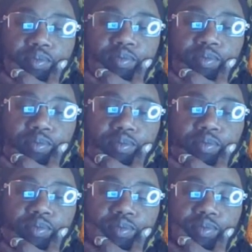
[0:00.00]
He said
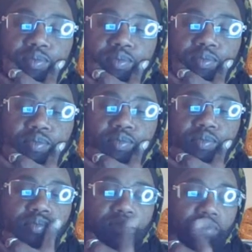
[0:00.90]
the
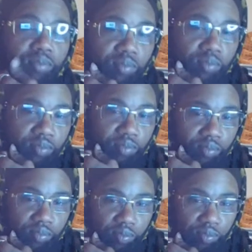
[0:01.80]
carnal, the
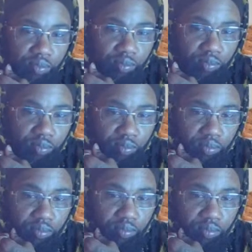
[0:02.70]
lower self, the carnal self, the
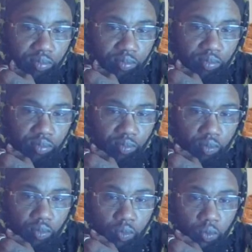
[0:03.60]
body of desires is
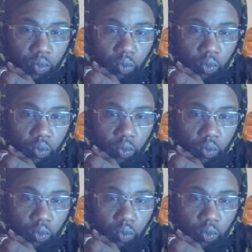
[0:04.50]
what?